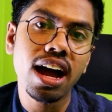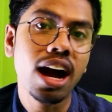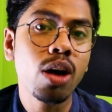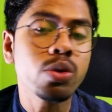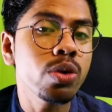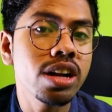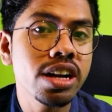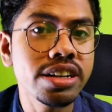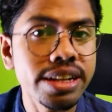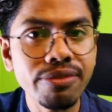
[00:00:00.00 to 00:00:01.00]
how to
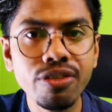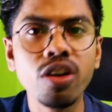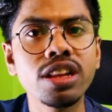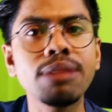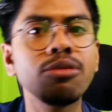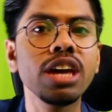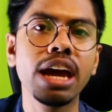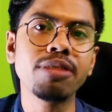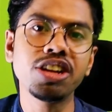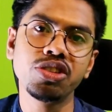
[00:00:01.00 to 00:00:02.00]
learn them for them, we
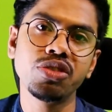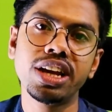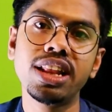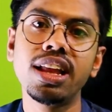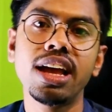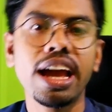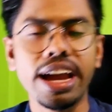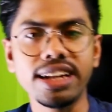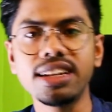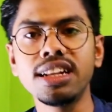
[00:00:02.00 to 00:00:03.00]
have the tutorial
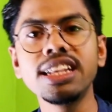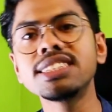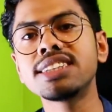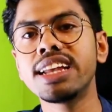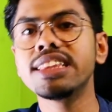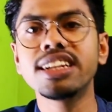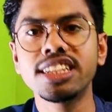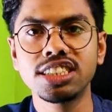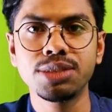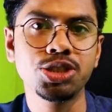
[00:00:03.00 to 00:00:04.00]
and links are in the
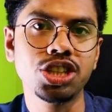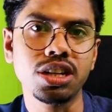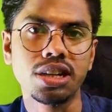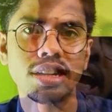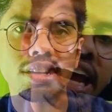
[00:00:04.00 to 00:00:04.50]
description.